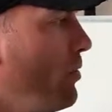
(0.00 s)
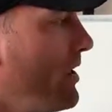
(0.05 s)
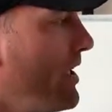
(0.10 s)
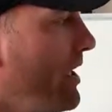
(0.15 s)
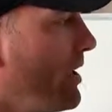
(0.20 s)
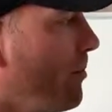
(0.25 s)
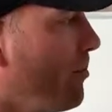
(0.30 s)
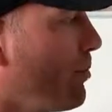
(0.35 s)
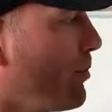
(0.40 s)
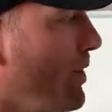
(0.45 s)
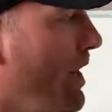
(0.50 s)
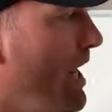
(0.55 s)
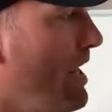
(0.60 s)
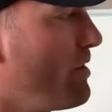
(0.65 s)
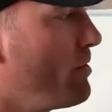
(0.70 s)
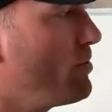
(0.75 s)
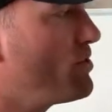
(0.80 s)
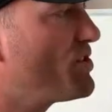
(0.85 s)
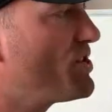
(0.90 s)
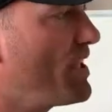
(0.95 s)
will get a
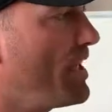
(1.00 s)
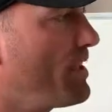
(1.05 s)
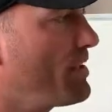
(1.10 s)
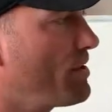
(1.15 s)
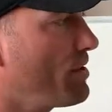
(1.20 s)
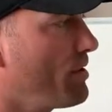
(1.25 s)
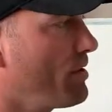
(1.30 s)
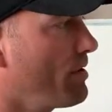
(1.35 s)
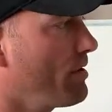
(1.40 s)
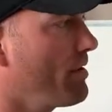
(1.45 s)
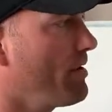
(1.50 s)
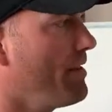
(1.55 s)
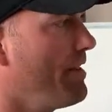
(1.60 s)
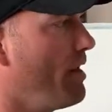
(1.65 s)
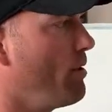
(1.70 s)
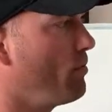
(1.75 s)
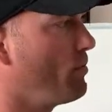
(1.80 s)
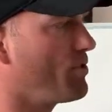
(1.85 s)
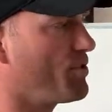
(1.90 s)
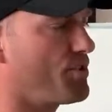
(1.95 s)
brand new center
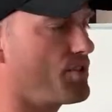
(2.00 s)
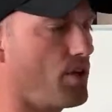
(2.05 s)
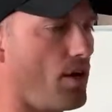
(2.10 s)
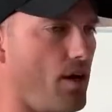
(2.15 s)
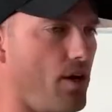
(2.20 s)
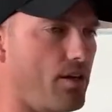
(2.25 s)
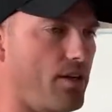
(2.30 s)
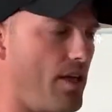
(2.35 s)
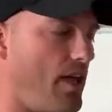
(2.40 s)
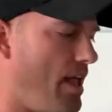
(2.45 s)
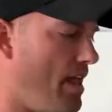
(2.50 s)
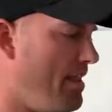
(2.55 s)
that will start,